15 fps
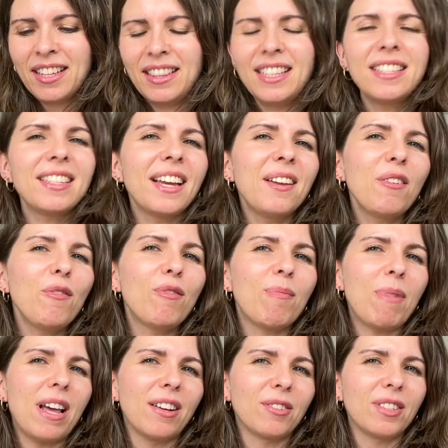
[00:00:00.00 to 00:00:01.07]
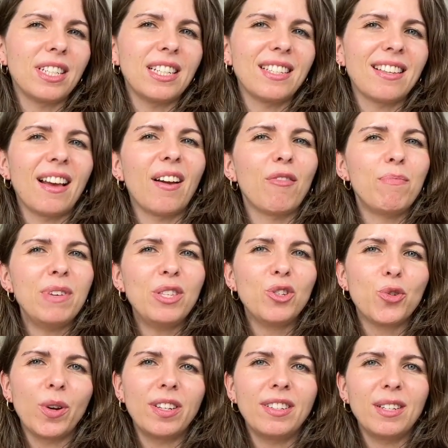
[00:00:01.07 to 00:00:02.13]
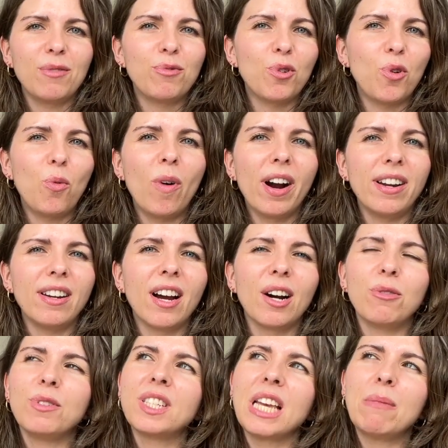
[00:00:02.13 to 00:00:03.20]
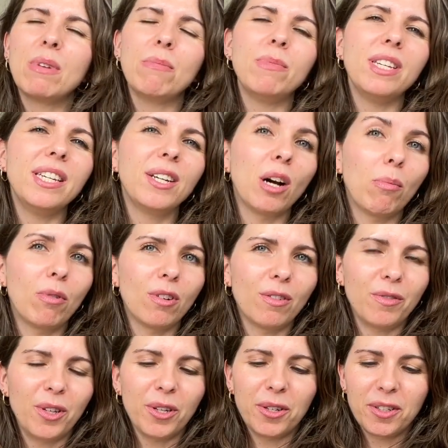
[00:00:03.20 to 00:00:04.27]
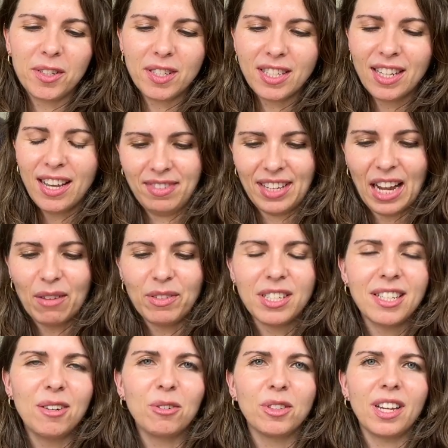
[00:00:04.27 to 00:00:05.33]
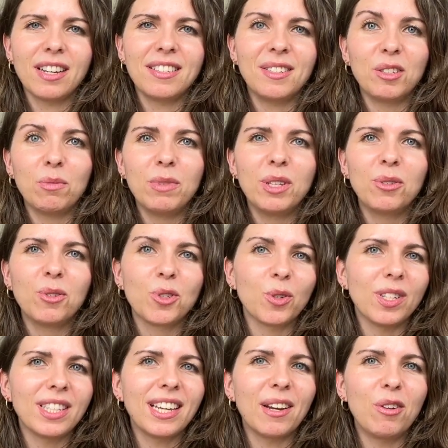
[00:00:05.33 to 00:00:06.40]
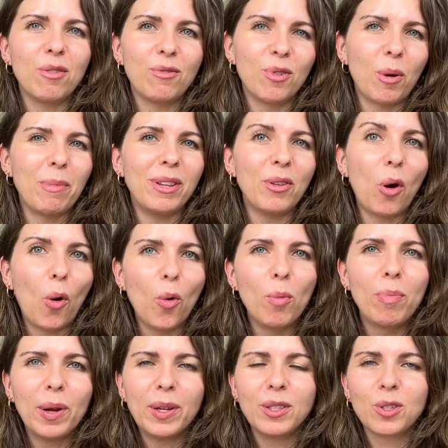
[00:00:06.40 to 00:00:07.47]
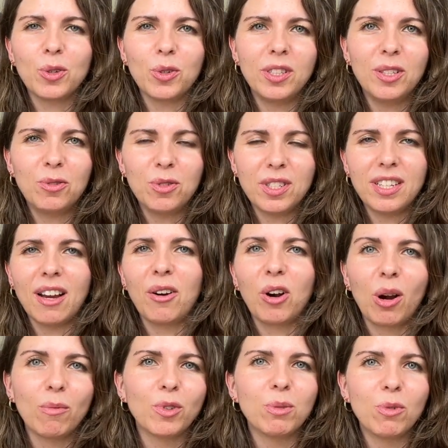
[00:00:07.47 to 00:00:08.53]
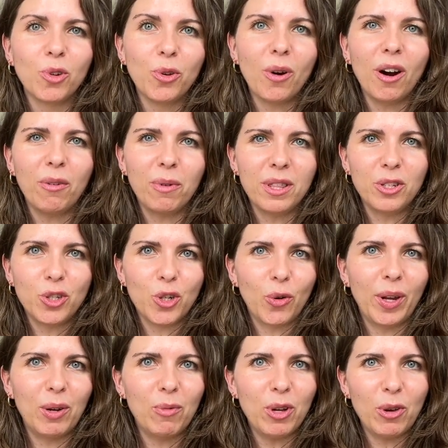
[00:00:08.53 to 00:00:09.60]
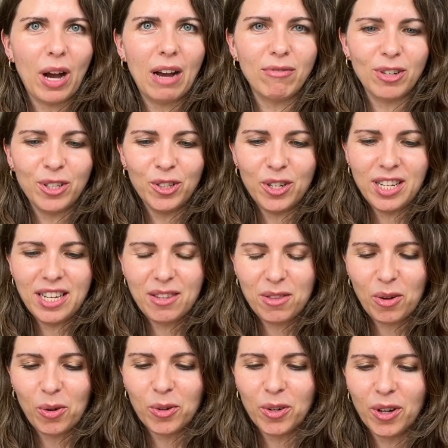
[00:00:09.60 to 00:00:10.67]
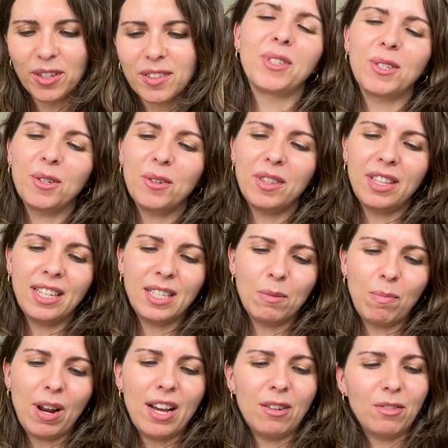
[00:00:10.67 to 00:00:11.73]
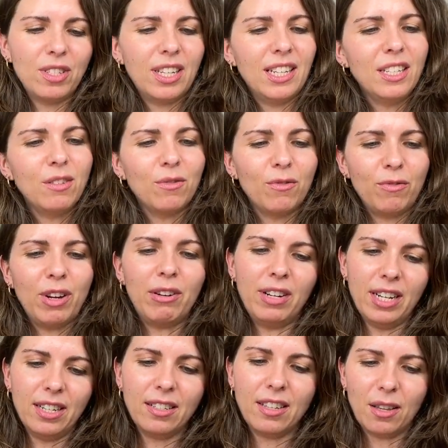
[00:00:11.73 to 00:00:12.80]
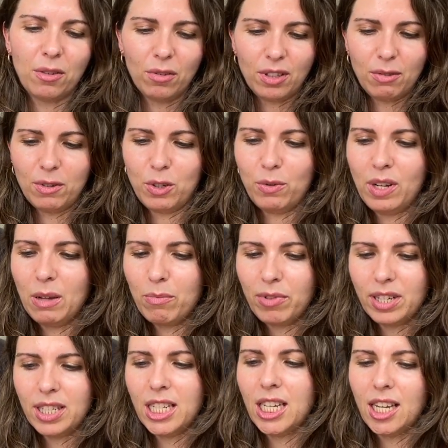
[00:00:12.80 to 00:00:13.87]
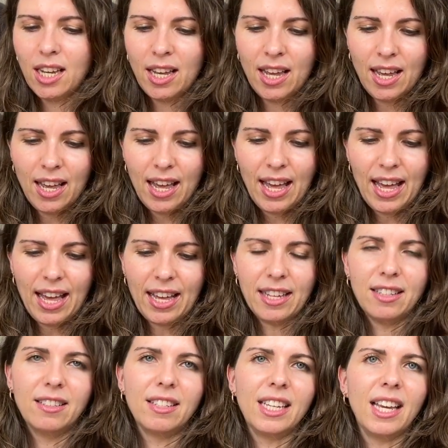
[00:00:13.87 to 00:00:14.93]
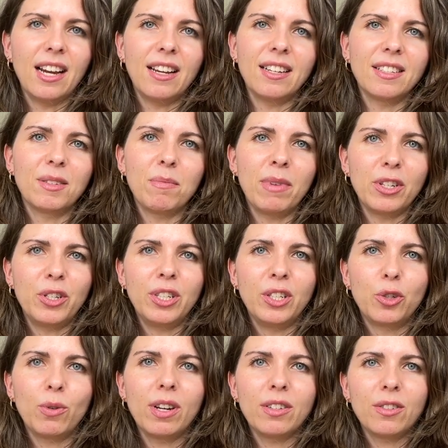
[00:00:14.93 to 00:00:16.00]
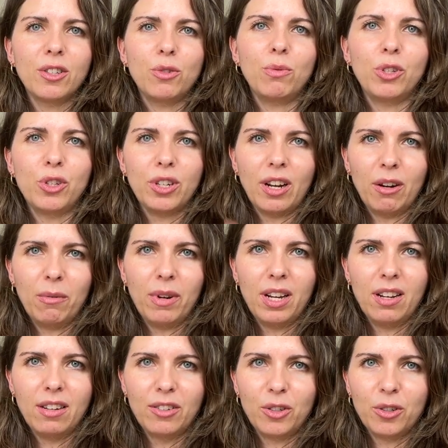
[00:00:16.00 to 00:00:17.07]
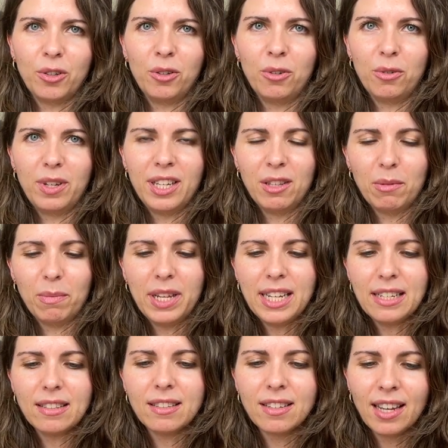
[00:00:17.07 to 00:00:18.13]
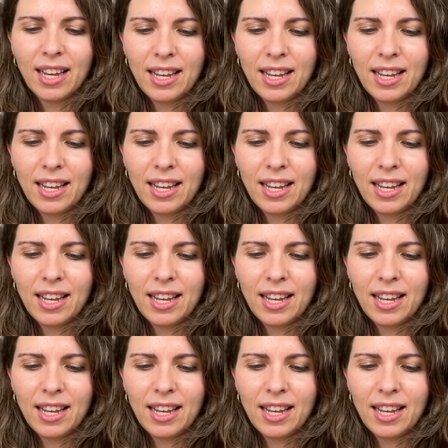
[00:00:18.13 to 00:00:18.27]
These kind of blouses have been trending for a while now, I would say maybe a couple of years. They have these little ties in the middle, so it's kind of a bit open, so you need to see how comfortable you are with showing what you have underneath or not. So this blouse is very nice. I thought it was really pretty, and it has matching trousers, which I will show you in a minute.